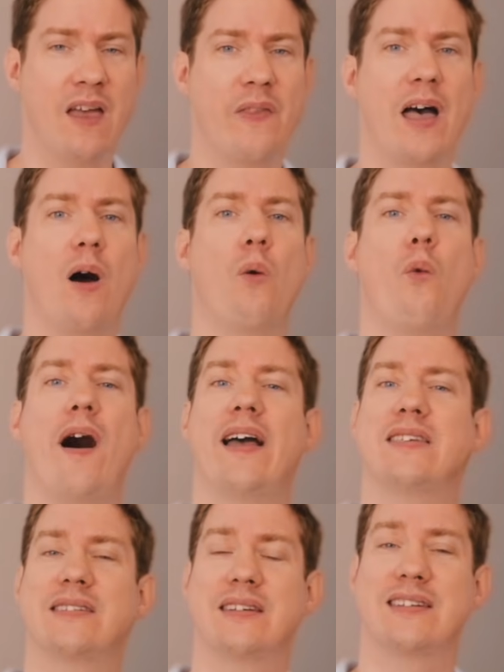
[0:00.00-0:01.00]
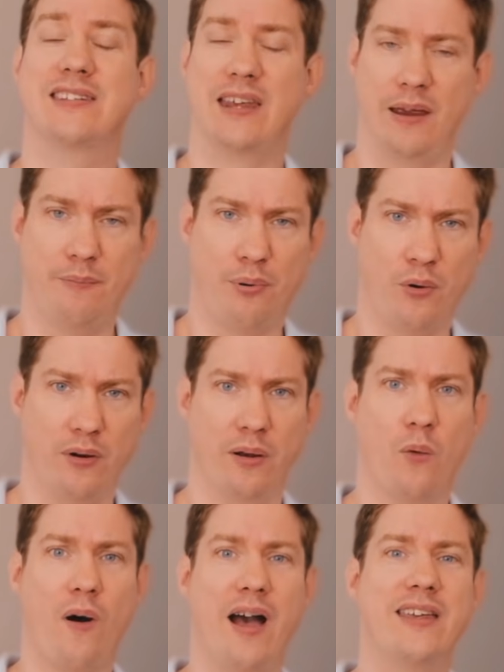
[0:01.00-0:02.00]
Now, why is this
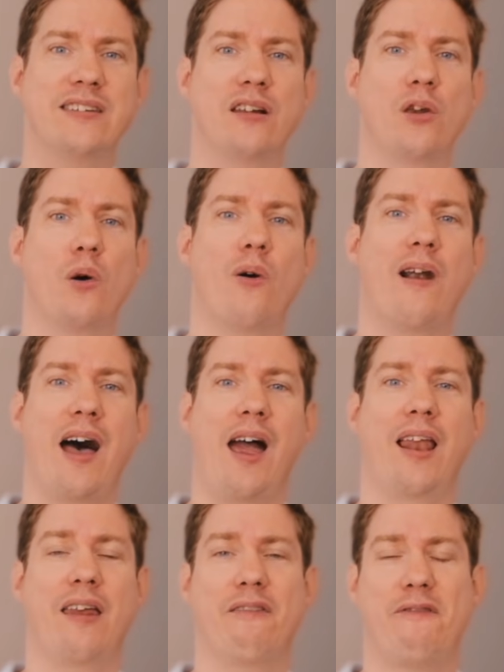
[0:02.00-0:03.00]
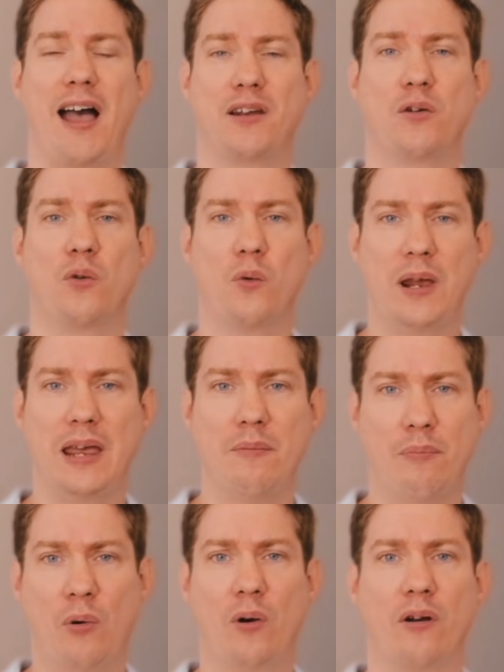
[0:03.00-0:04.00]
important? Why is the lower eyelid factor really
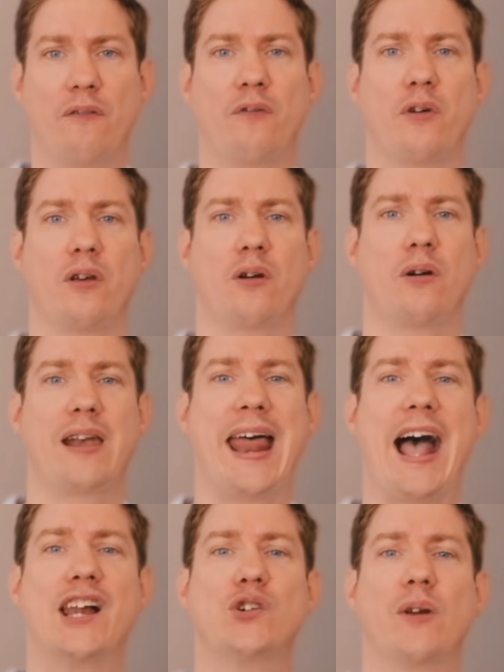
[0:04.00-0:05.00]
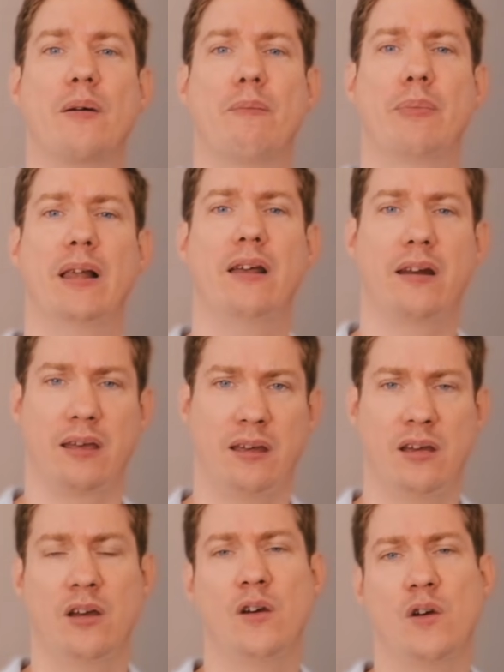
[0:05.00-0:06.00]
important for your natural
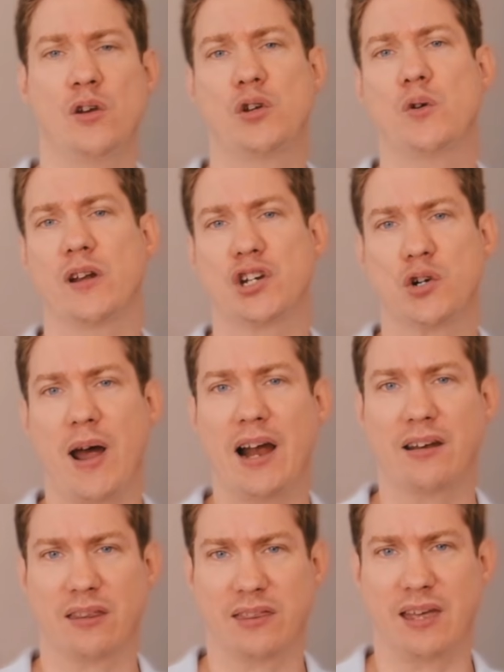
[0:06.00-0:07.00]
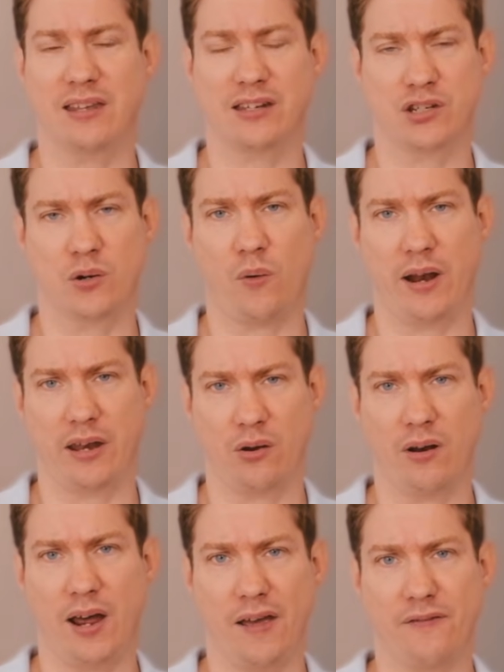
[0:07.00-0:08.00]
ability to attract the things that you want in
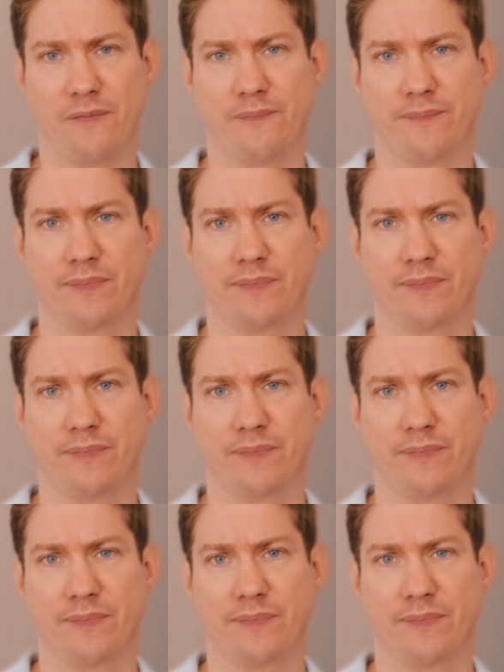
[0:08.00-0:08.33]
your life?